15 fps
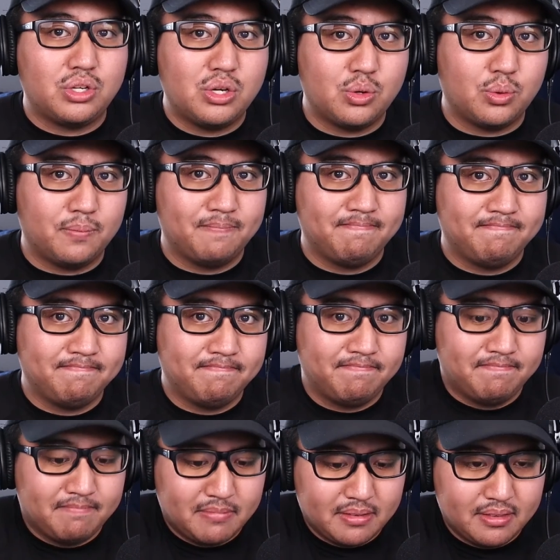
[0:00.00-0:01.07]
do
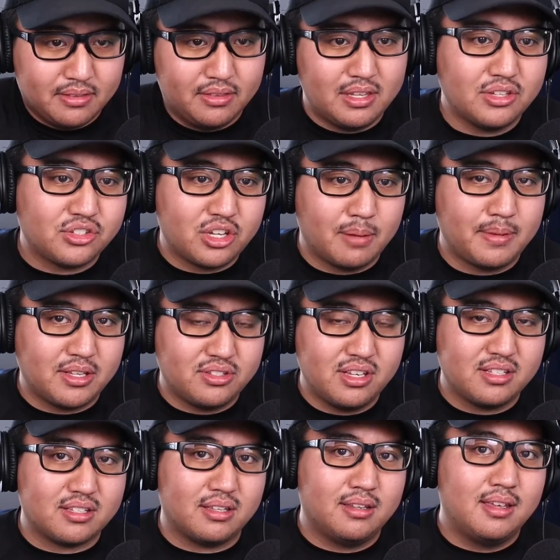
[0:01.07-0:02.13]
this coming
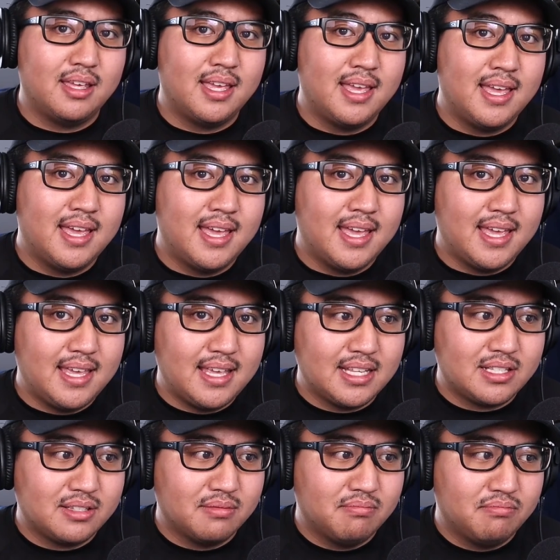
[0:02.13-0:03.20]
season.
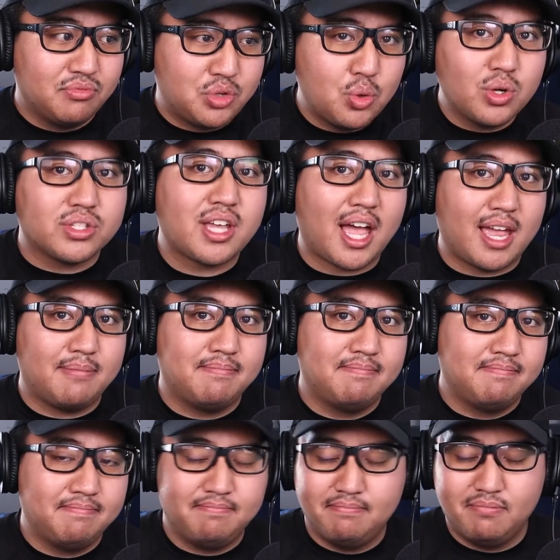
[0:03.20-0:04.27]
It's Tua time
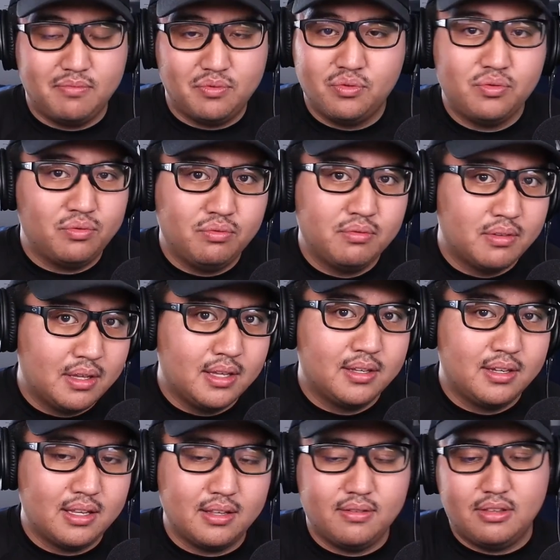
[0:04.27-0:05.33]

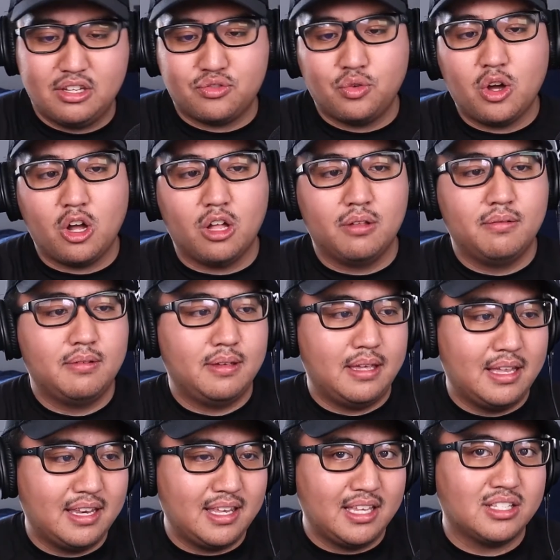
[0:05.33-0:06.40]
this fall,
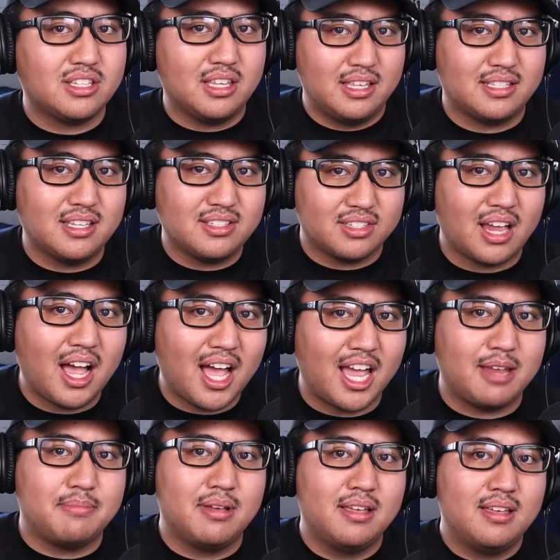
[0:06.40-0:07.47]
and it's his
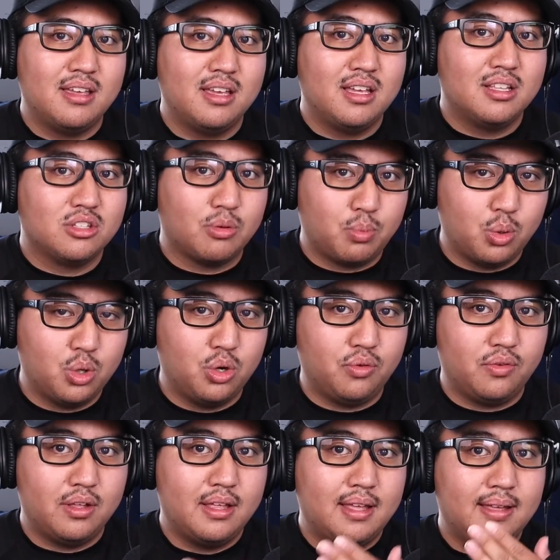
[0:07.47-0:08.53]
time to
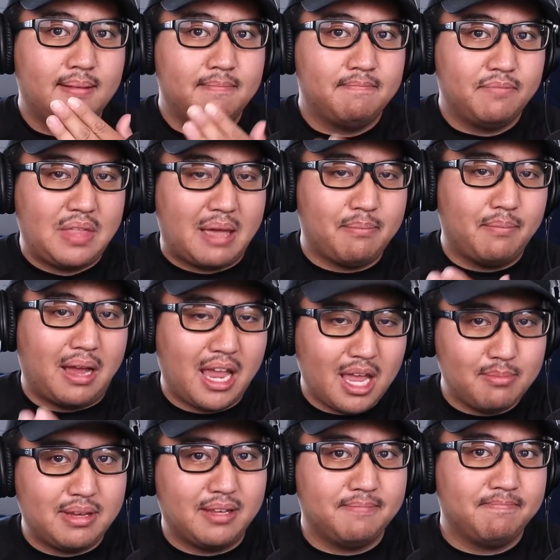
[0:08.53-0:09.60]
prove that
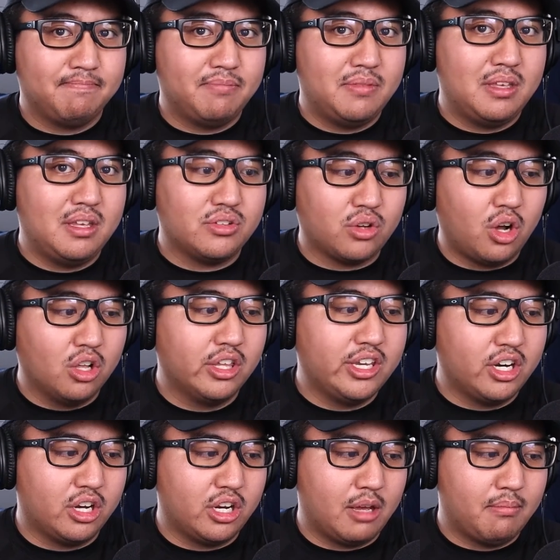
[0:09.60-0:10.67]
Miami is all
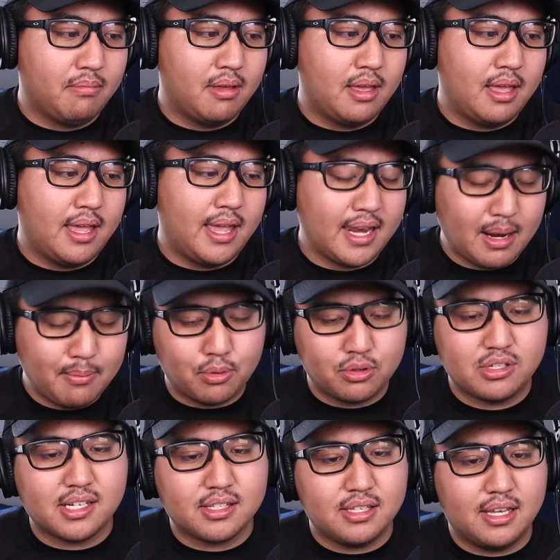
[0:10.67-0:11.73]
in on him. And I'm
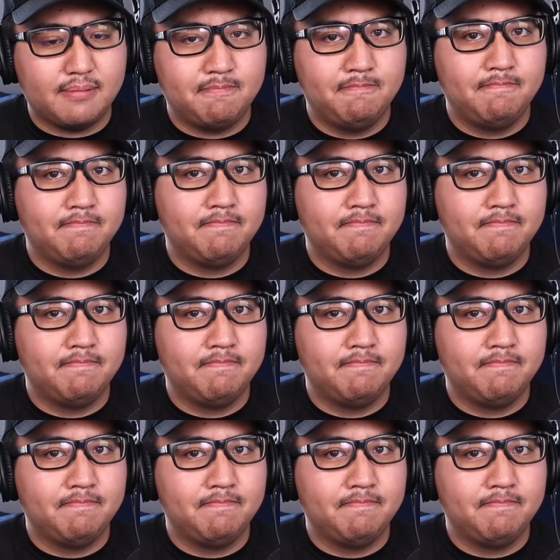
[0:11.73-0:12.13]
projecting